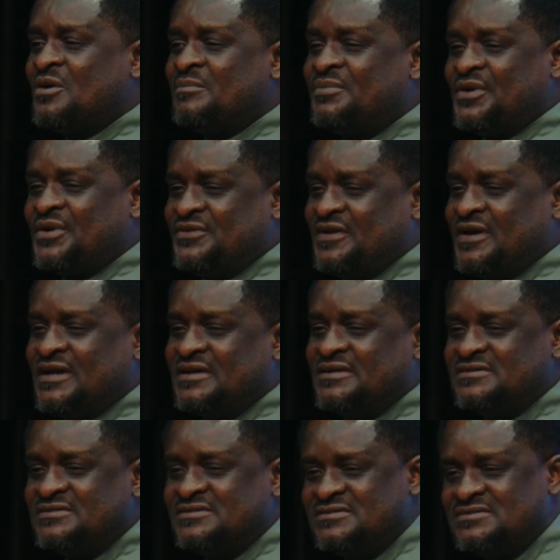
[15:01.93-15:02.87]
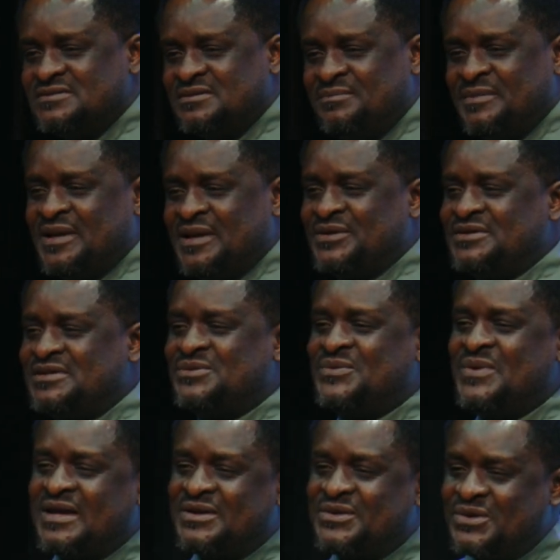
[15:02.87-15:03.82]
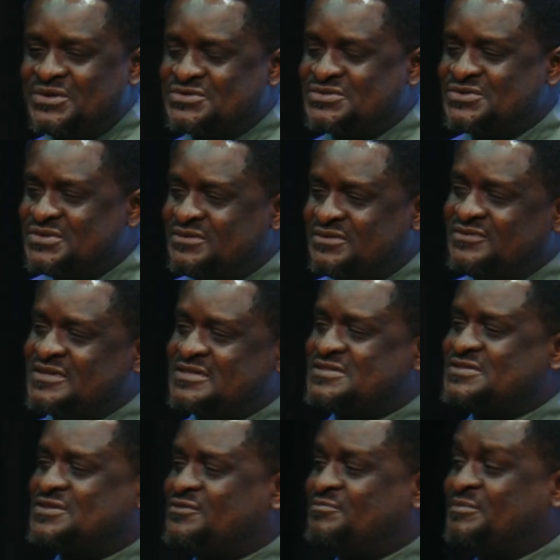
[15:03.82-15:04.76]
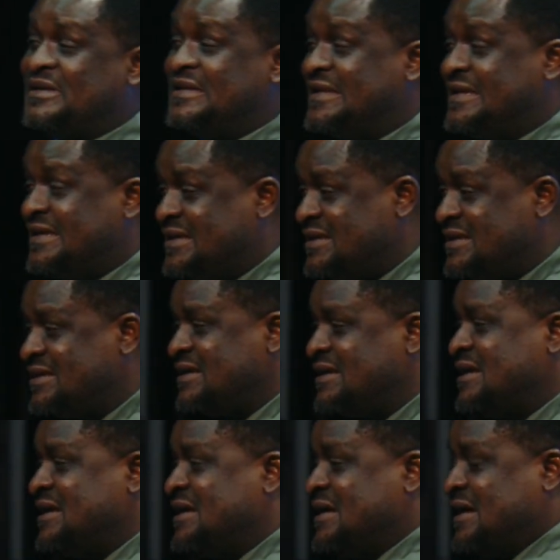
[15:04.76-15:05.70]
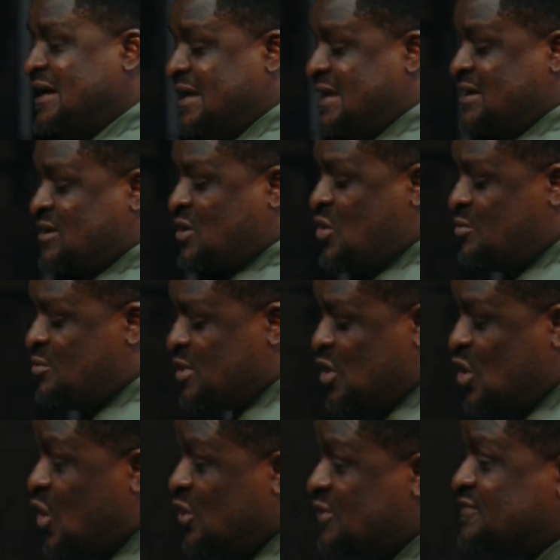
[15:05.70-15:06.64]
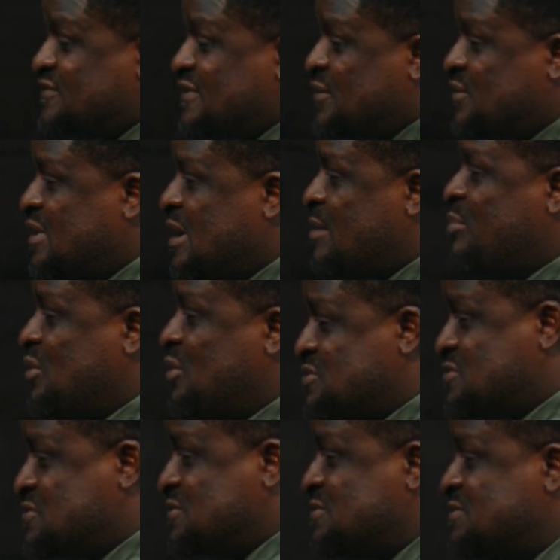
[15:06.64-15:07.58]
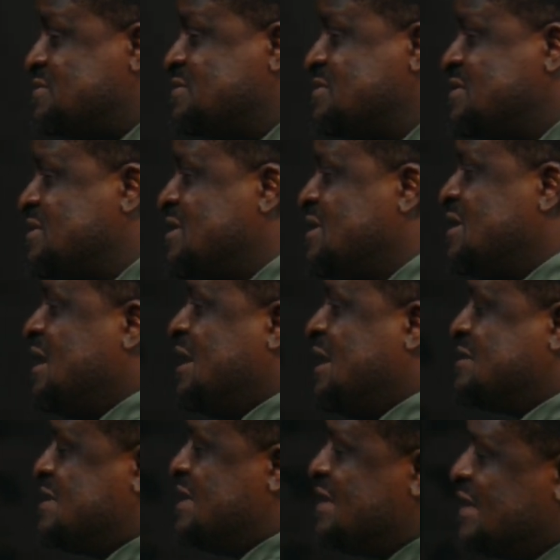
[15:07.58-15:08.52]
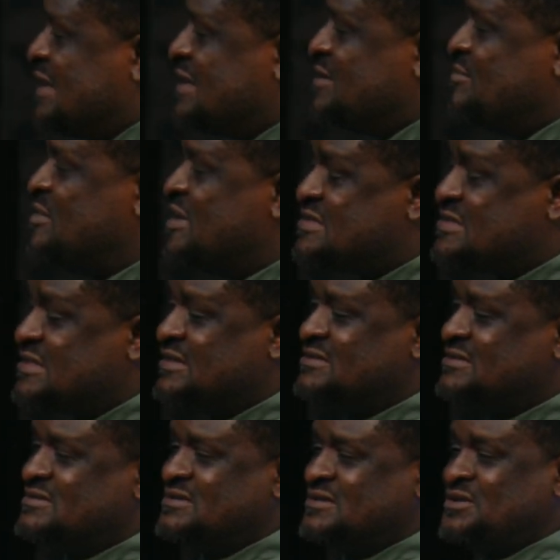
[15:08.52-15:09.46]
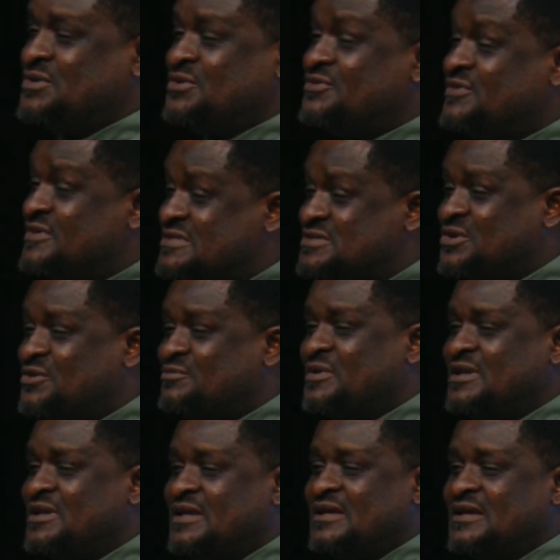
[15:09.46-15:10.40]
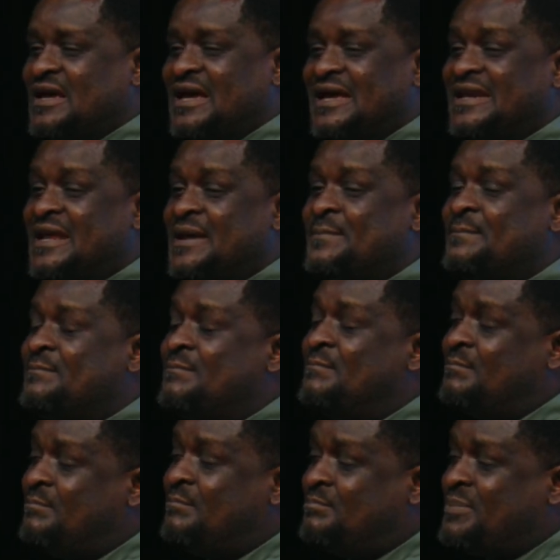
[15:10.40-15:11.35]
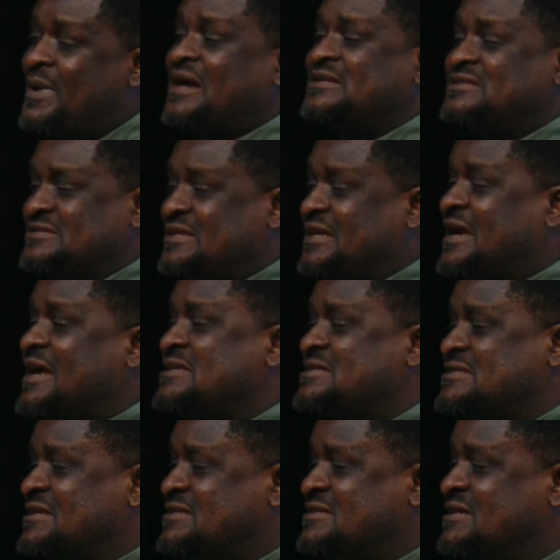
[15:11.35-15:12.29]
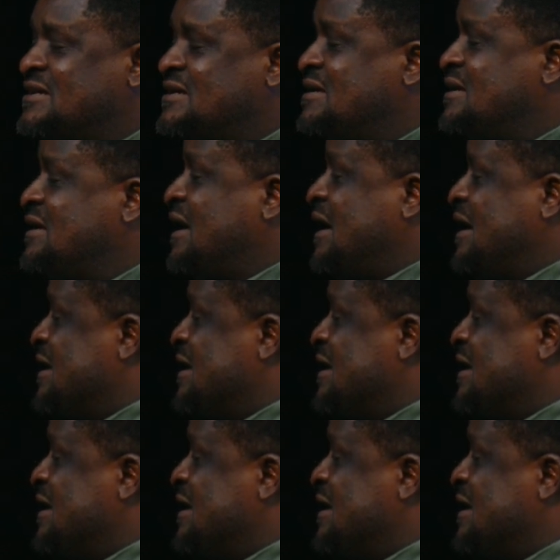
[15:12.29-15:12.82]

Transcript: brother, Melody, who had gone to University of Benin and had come in contact with Apostle, attended a meeting in the University of Benin, and they packed the cassette and